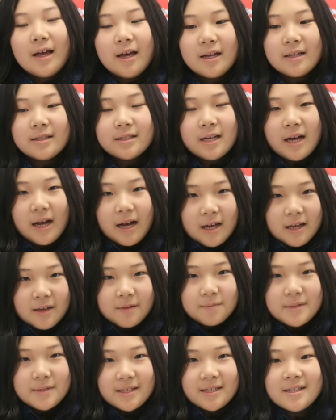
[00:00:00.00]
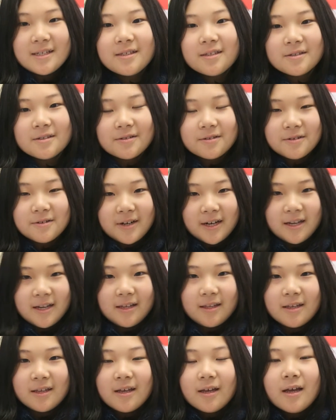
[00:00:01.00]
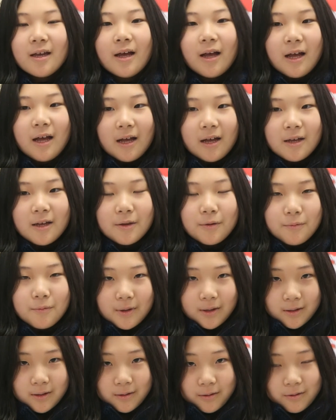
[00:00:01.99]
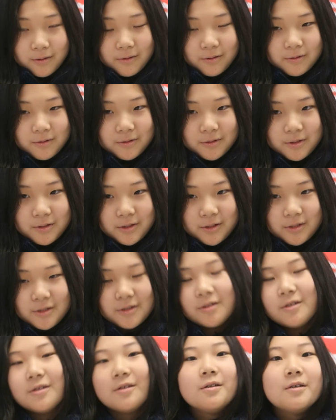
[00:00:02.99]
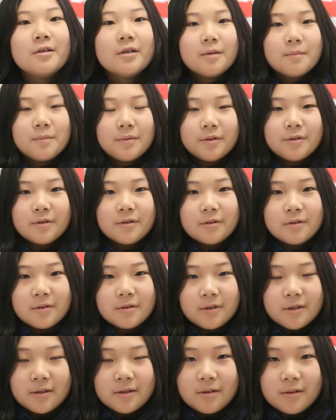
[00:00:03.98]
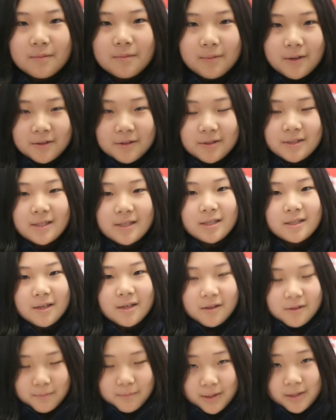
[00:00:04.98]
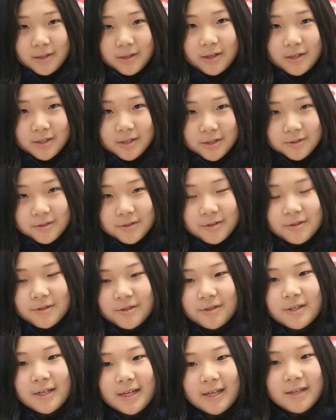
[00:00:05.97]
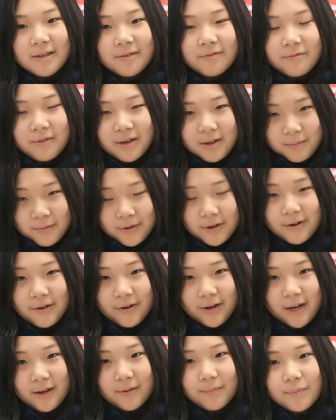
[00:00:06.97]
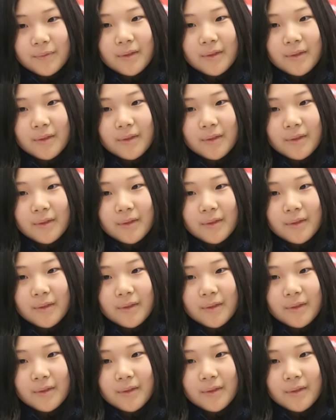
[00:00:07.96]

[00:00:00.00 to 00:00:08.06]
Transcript: and I am 6th grade. I will go to Blue Mountain Elementary School in February.